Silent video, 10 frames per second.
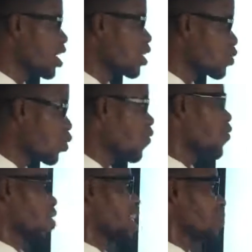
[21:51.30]
So
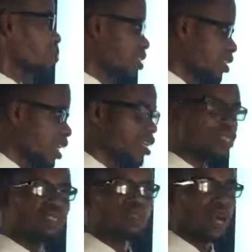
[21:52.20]
for that matter,
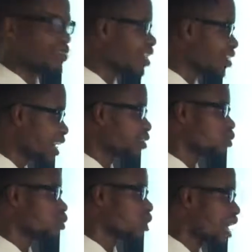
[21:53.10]
you have the right
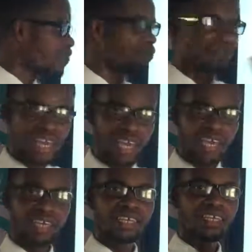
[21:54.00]
to a
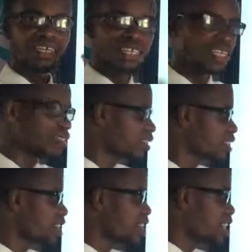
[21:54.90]
fair hearing.
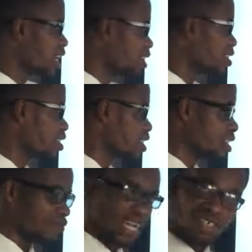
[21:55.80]
Then
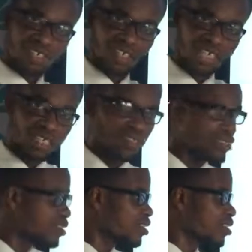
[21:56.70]
if that is the
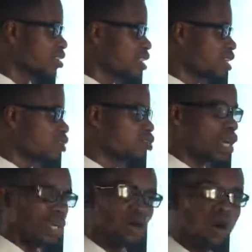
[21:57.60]
case, then you
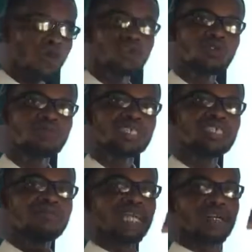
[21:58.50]
can also be
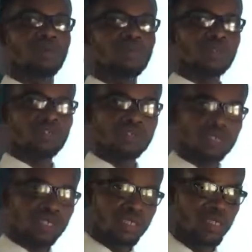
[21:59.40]
given an
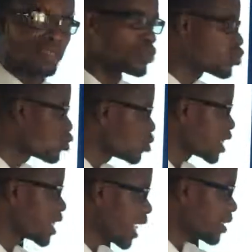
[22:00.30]
opportunity to
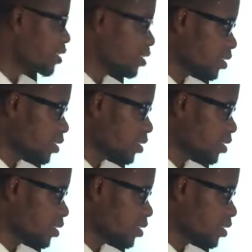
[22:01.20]
get